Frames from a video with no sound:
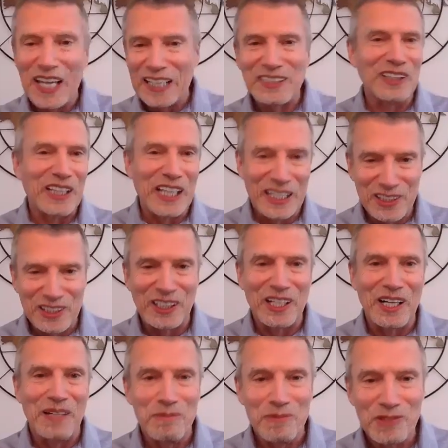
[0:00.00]
next election
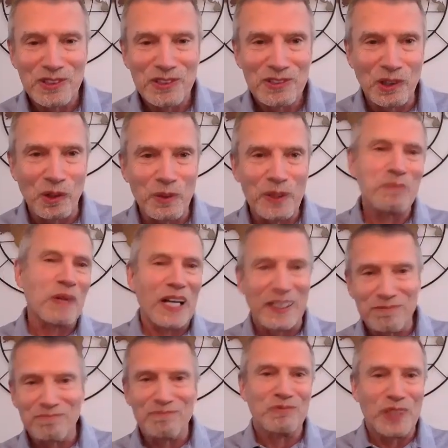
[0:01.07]
comes. So we
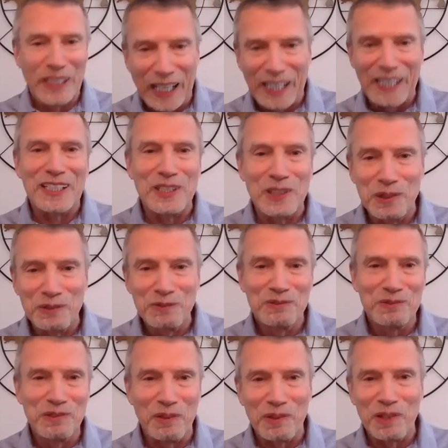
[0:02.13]
kind of
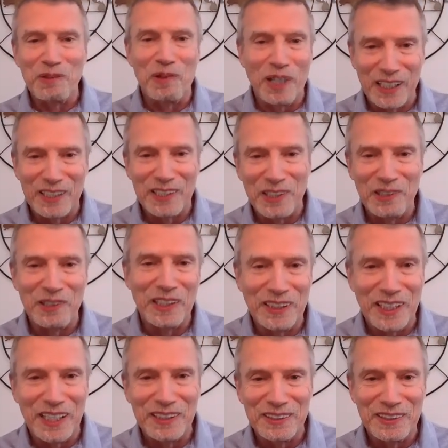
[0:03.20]
do what we want to do,
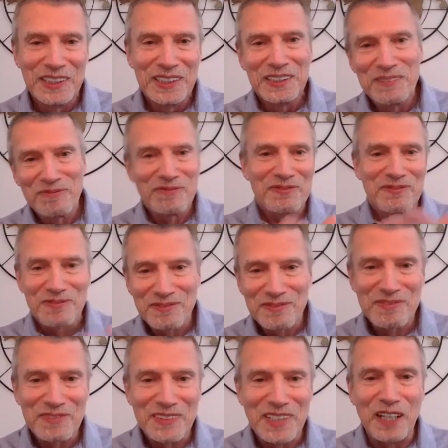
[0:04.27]
and
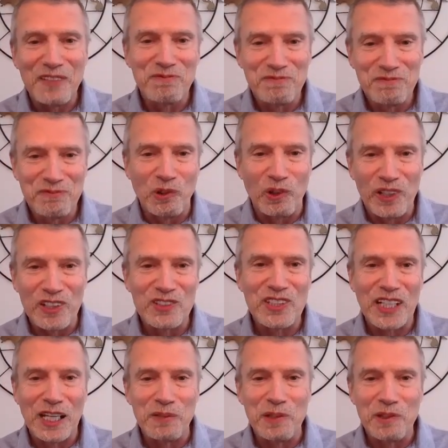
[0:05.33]
then 4 years
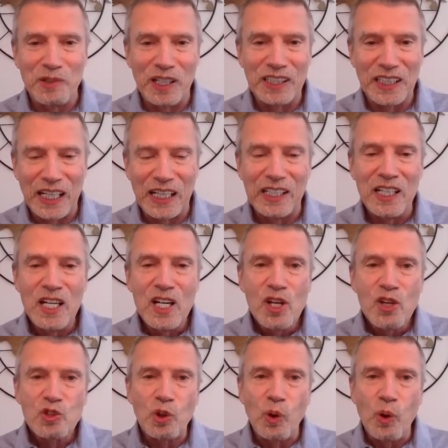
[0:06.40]
again, we run again.
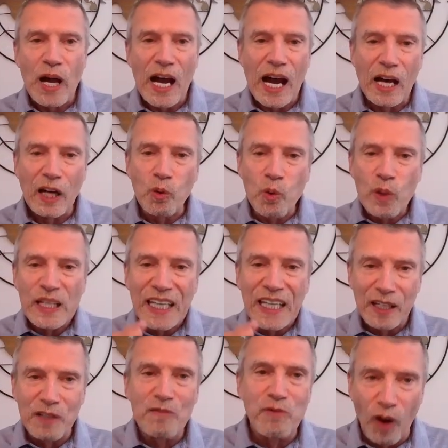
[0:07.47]
So how do we
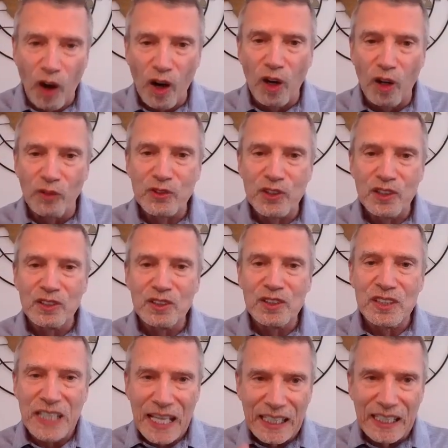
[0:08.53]
get involved
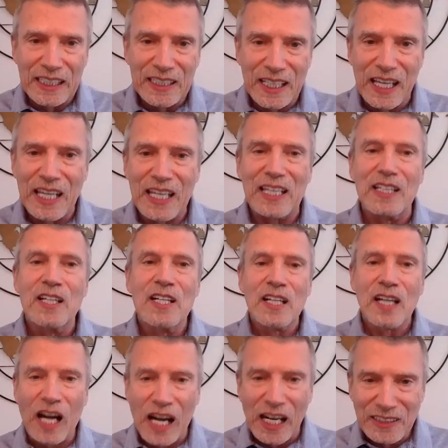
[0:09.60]
day to day,
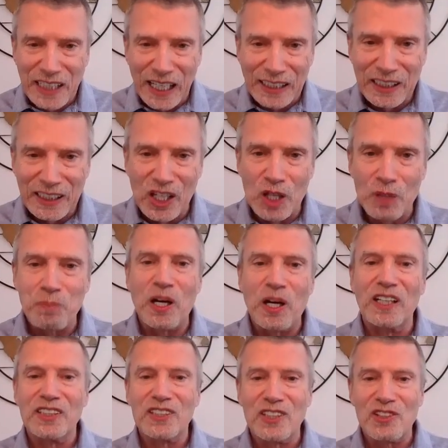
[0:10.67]
contacting our
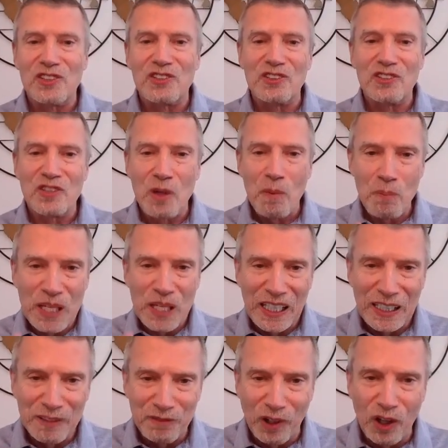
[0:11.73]
politicians,
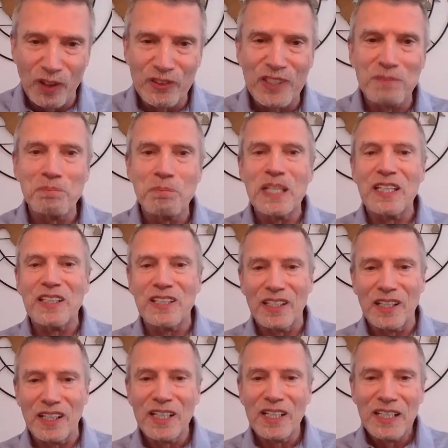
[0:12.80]
being involved in
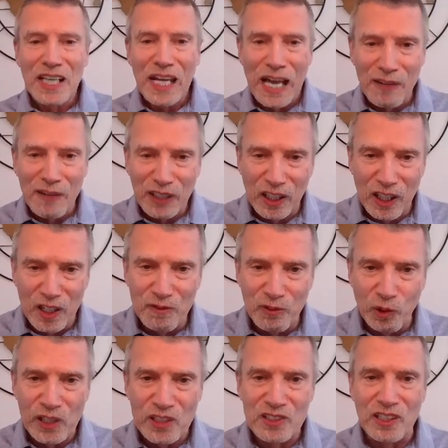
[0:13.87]
media, having our
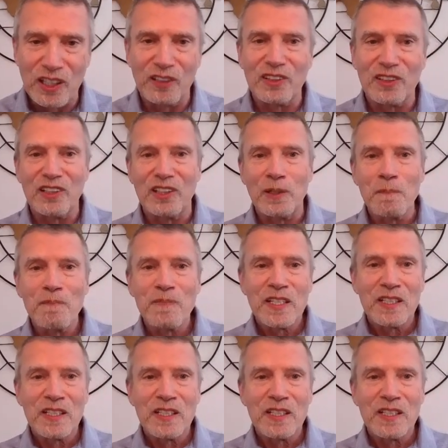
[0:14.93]
voice out there,